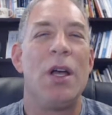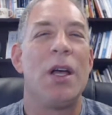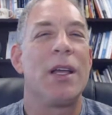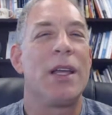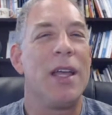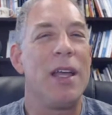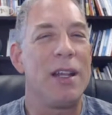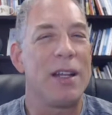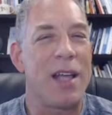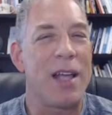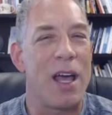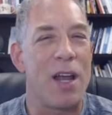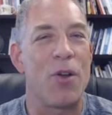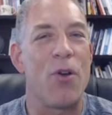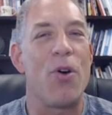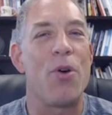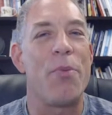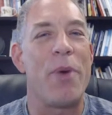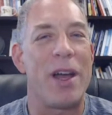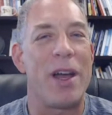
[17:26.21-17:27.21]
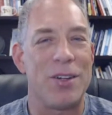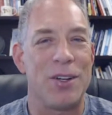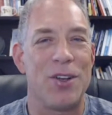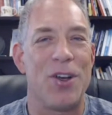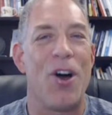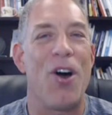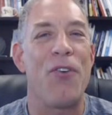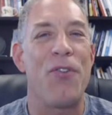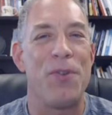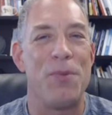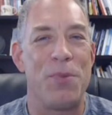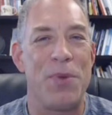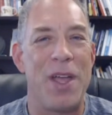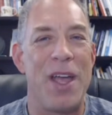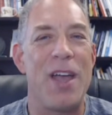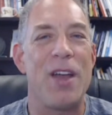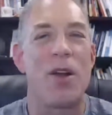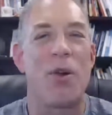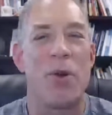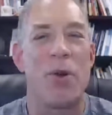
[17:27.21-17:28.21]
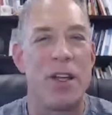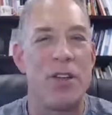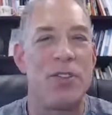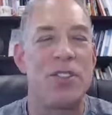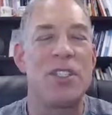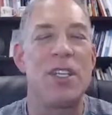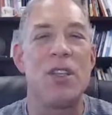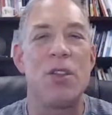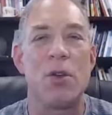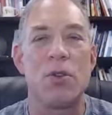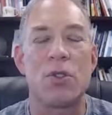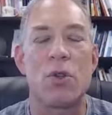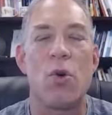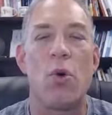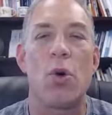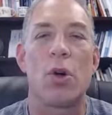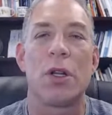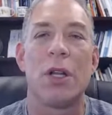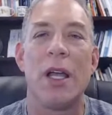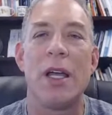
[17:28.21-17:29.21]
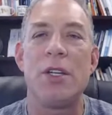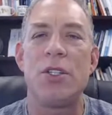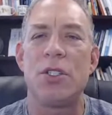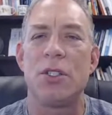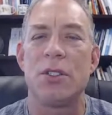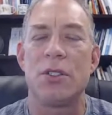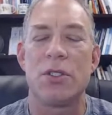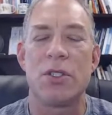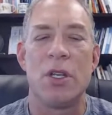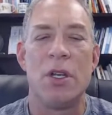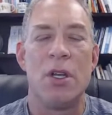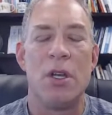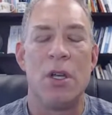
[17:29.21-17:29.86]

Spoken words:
Again, kind of going back to golf and piano, right? You see those correlations.